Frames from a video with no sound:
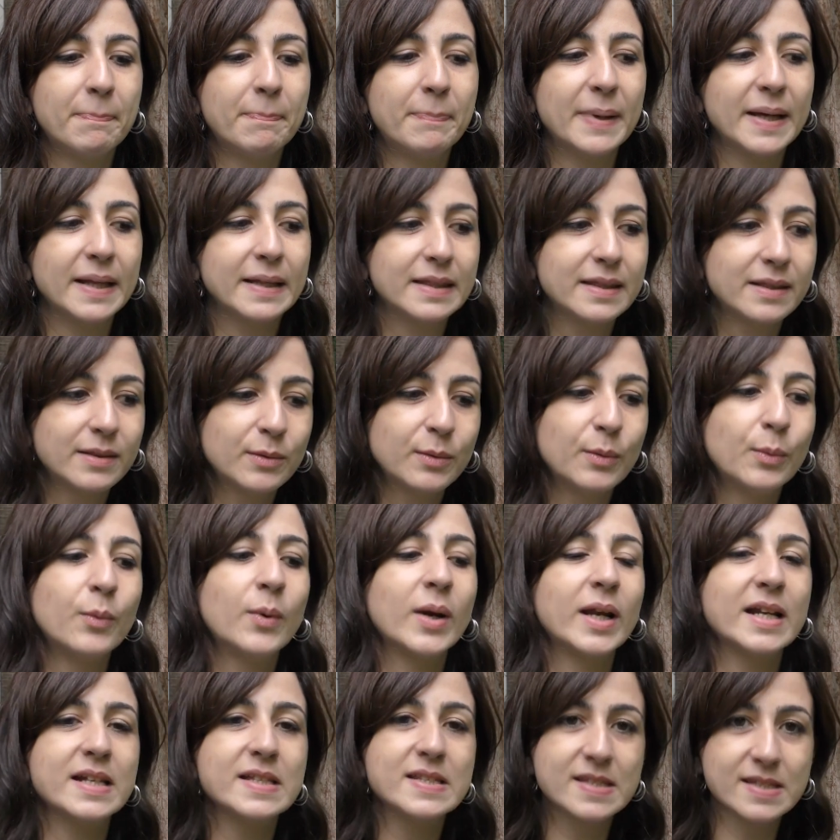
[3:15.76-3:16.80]
But
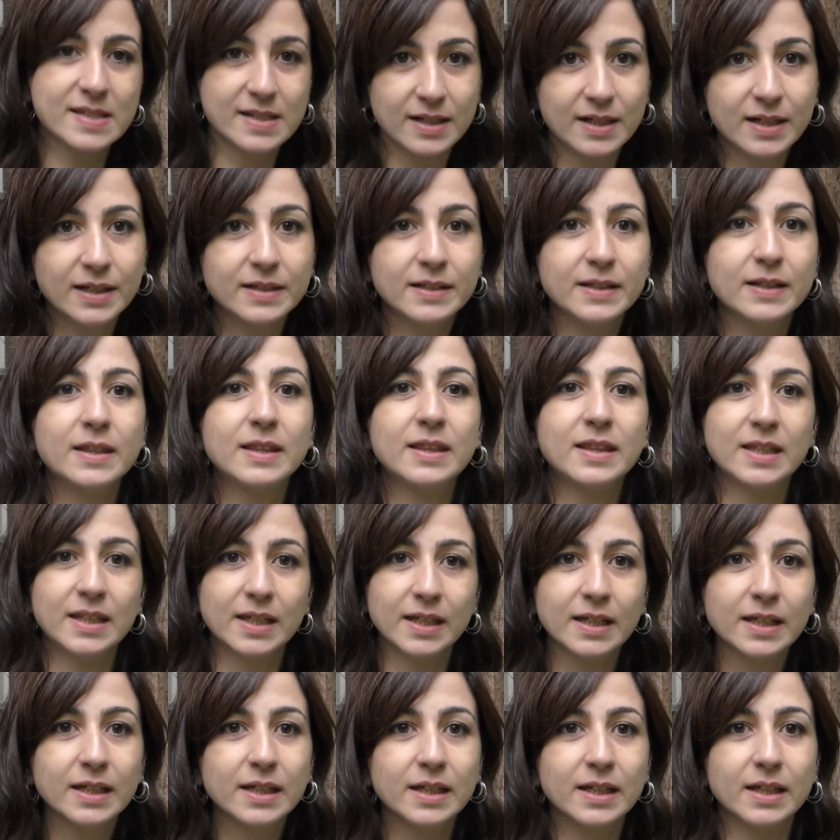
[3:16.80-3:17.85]
when I started
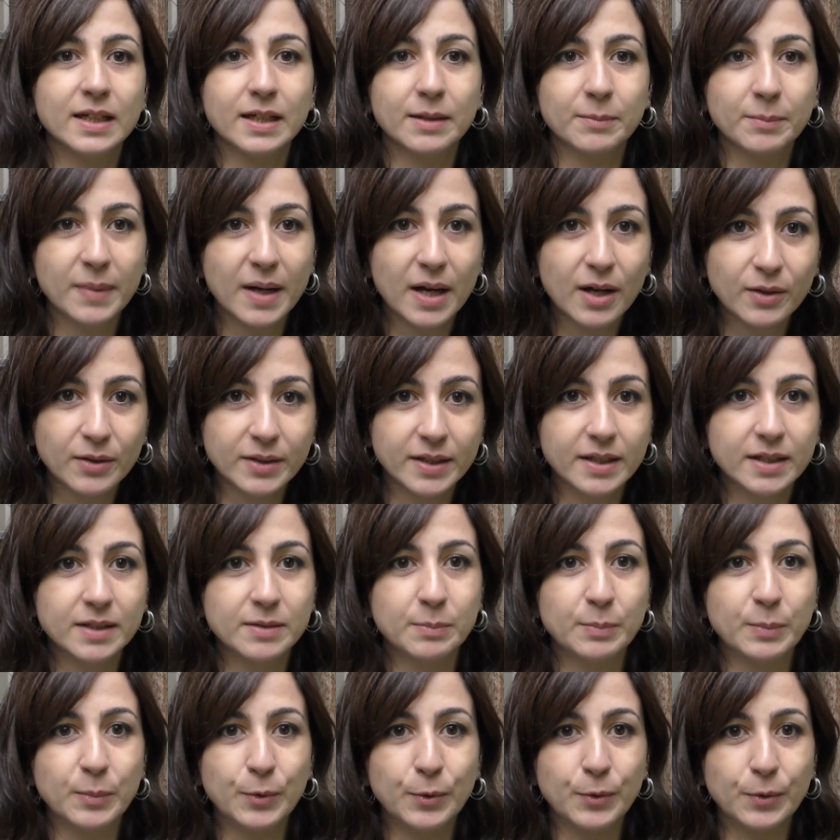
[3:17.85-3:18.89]
thinking about it
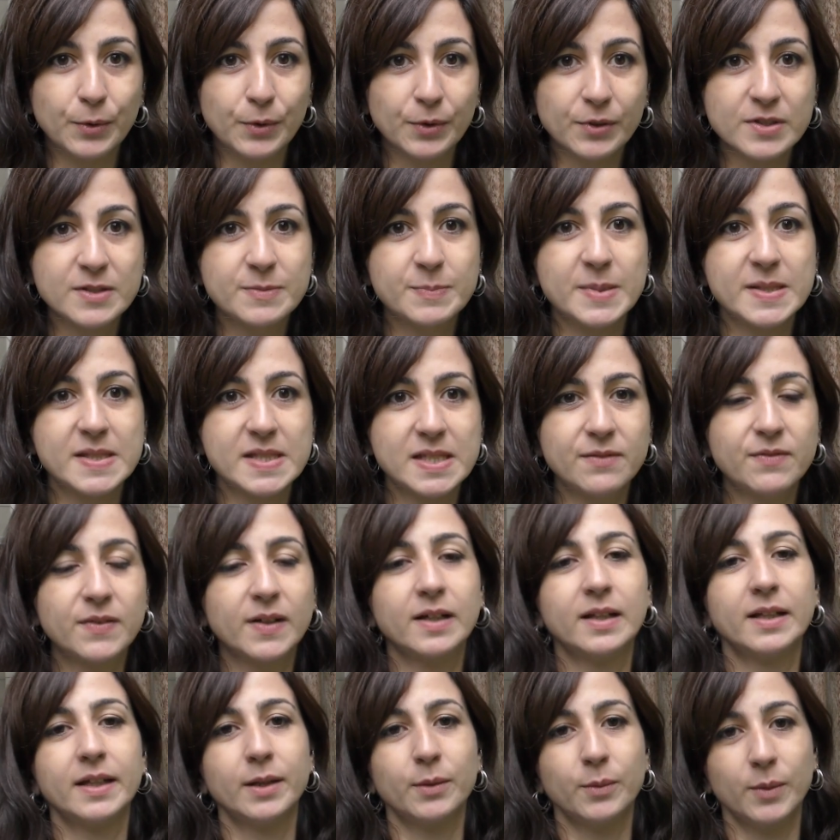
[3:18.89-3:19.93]
more
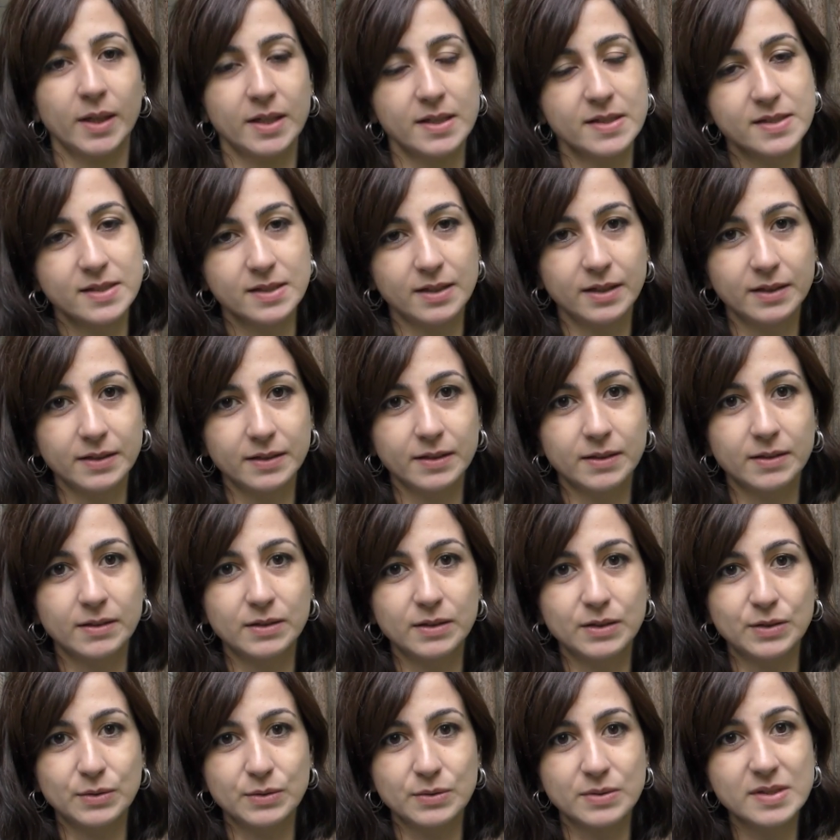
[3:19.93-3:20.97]
specifically, when I started
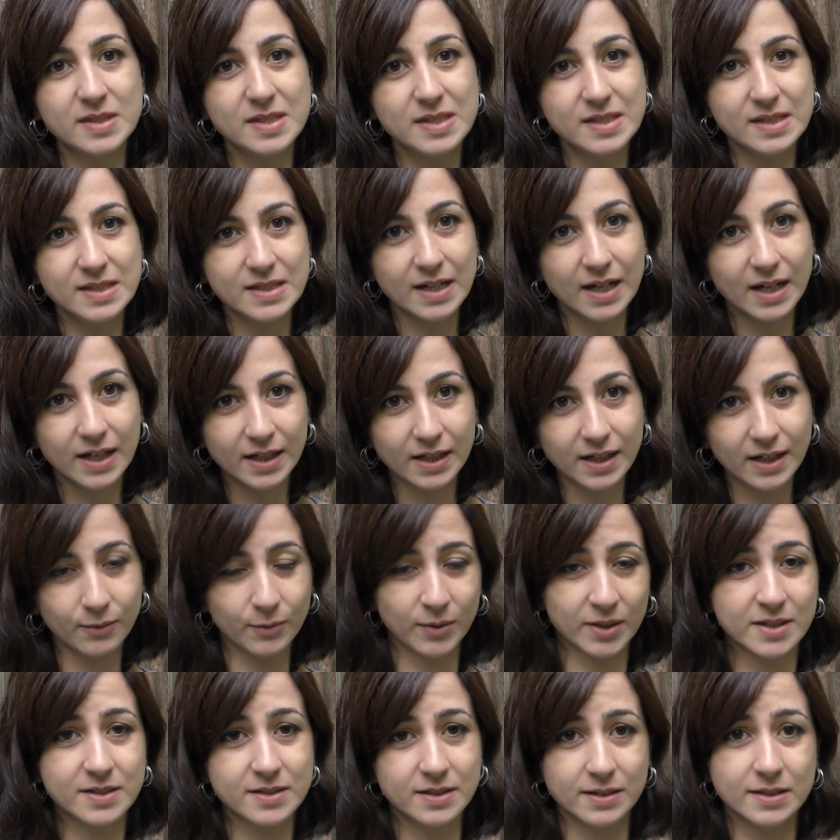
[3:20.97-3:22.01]

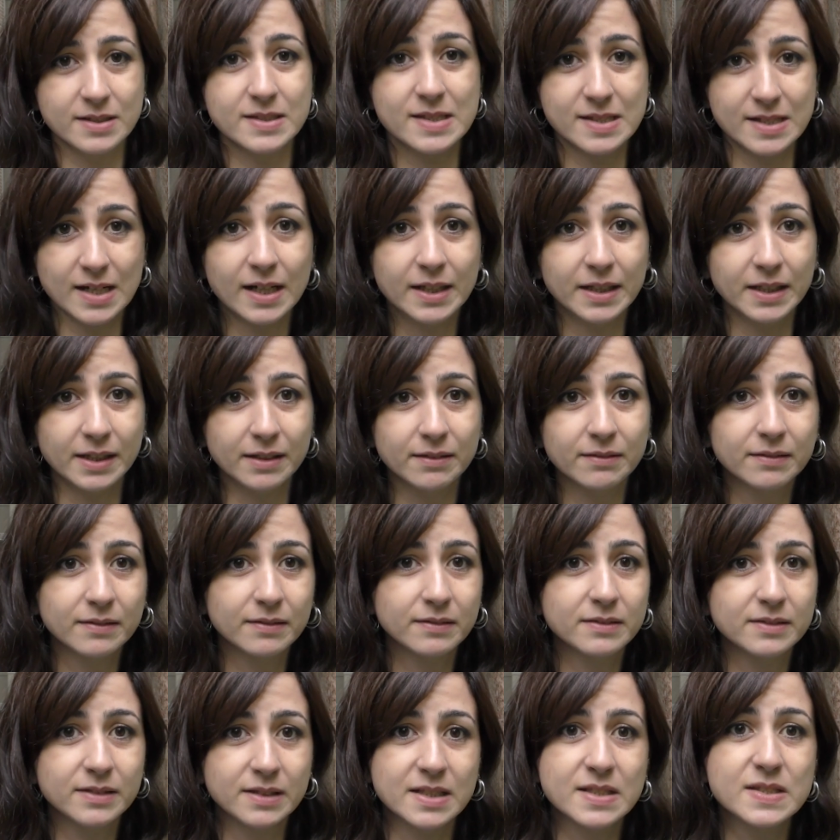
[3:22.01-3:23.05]
studying
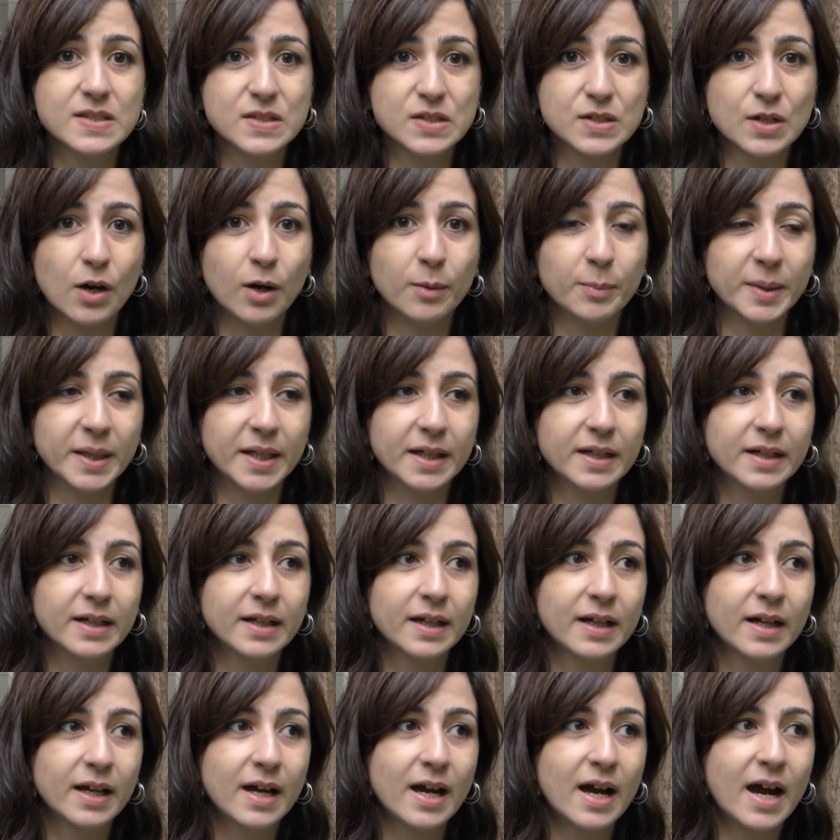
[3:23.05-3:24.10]
this topic,
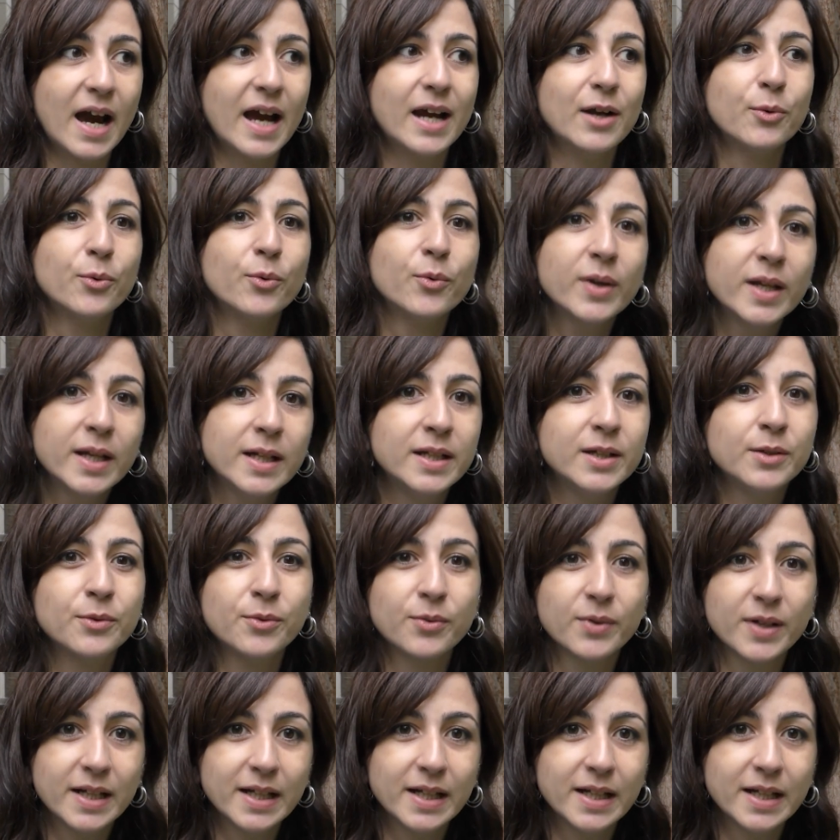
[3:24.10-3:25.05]
I really